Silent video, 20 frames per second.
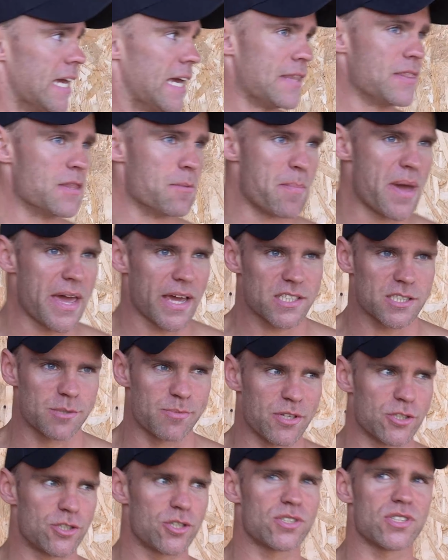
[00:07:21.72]
in the mix,
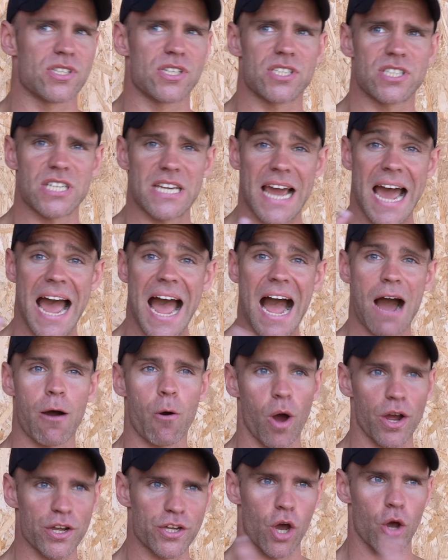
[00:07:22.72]
I'm interested to see
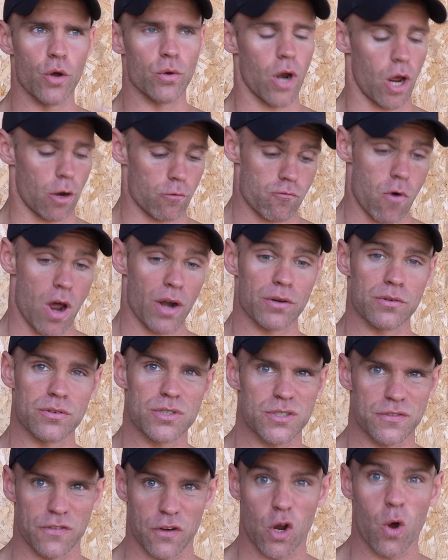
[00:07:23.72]
how I go like
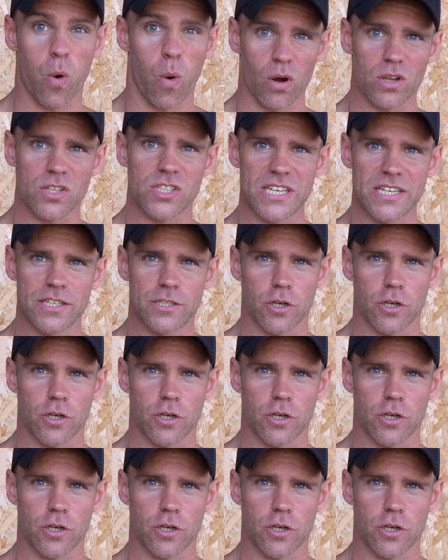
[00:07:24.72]
runs for quality,